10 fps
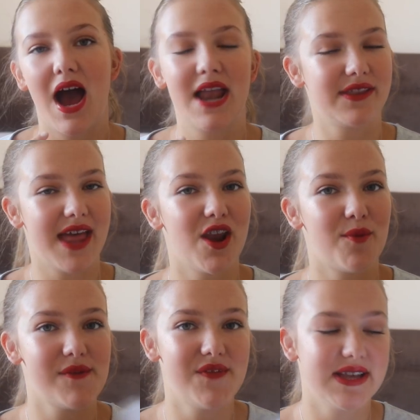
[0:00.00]
And then
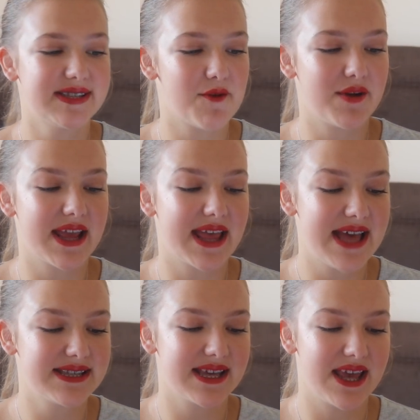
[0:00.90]
on my first day, when I
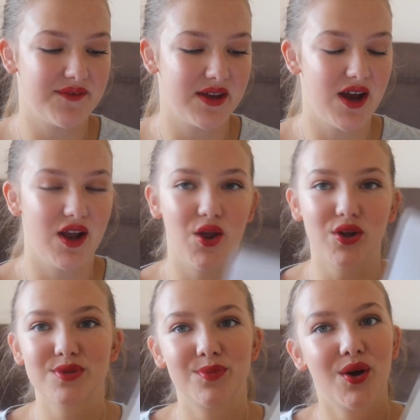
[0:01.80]
get given a
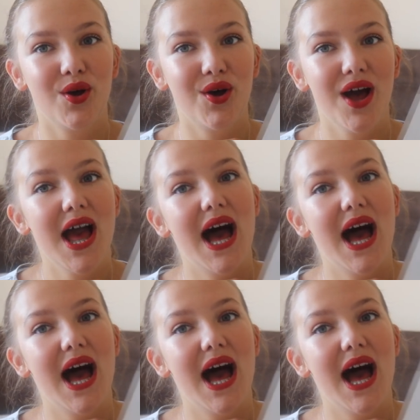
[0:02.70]
lot more,